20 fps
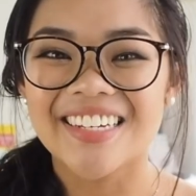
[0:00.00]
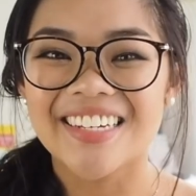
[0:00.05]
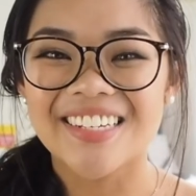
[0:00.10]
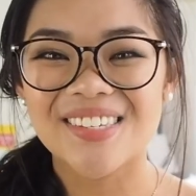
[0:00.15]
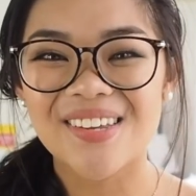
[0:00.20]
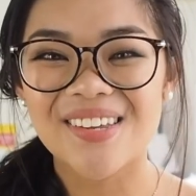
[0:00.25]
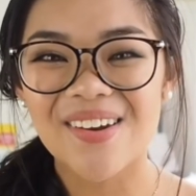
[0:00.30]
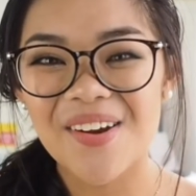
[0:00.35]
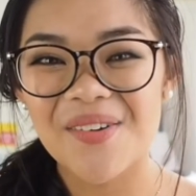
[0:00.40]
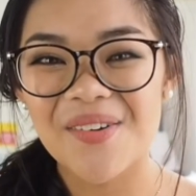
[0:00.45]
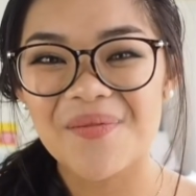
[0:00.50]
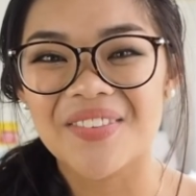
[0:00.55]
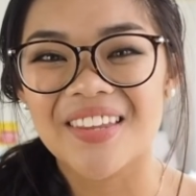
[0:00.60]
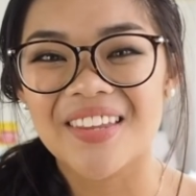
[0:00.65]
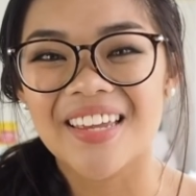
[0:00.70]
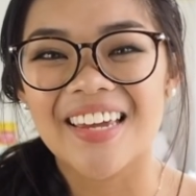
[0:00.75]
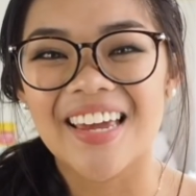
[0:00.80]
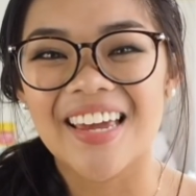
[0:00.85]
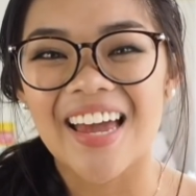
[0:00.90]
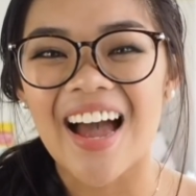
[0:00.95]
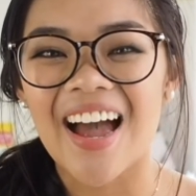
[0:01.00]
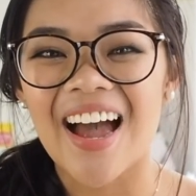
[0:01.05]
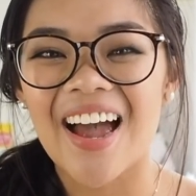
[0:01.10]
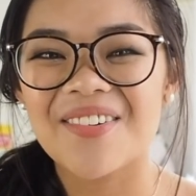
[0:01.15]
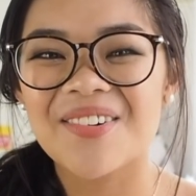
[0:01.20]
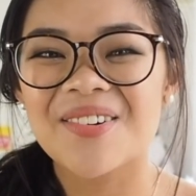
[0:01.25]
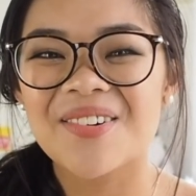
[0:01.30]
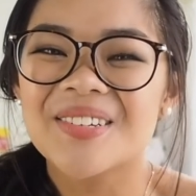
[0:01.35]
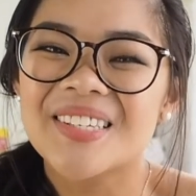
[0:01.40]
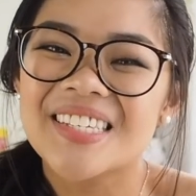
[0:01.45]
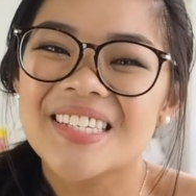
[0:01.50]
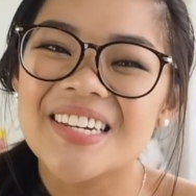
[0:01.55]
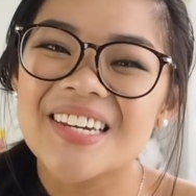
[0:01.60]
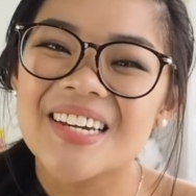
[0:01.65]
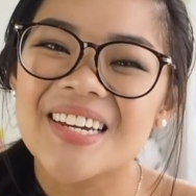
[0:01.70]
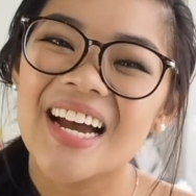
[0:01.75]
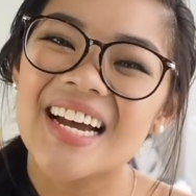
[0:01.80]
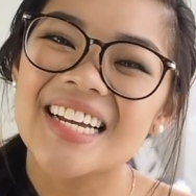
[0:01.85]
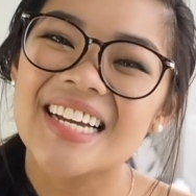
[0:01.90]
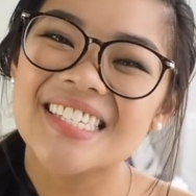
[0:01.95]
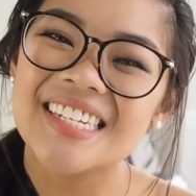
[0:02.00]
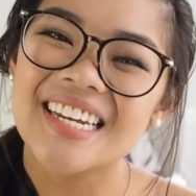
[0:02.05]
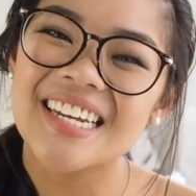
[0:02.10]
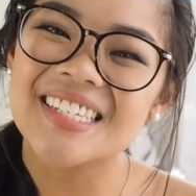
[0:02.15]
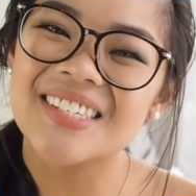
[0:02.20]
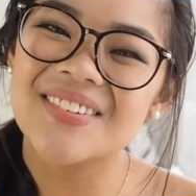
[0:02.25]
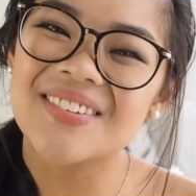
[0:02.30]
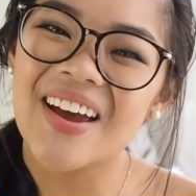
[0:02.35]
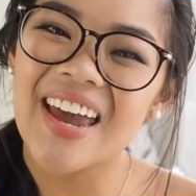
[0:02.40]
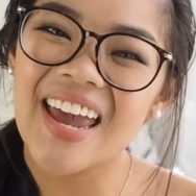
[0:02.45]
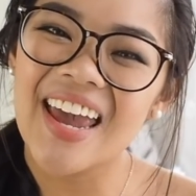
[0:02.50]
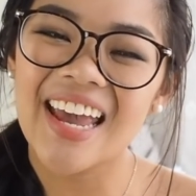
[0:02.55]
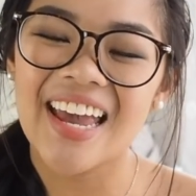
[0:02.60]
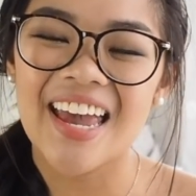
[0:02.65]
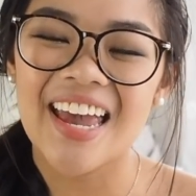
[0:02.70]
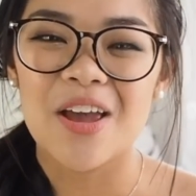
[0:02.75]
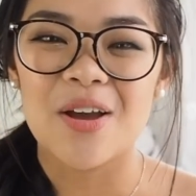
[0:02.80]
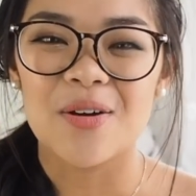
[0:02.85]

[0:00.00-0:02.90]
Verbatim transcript: So I will see you guys next week.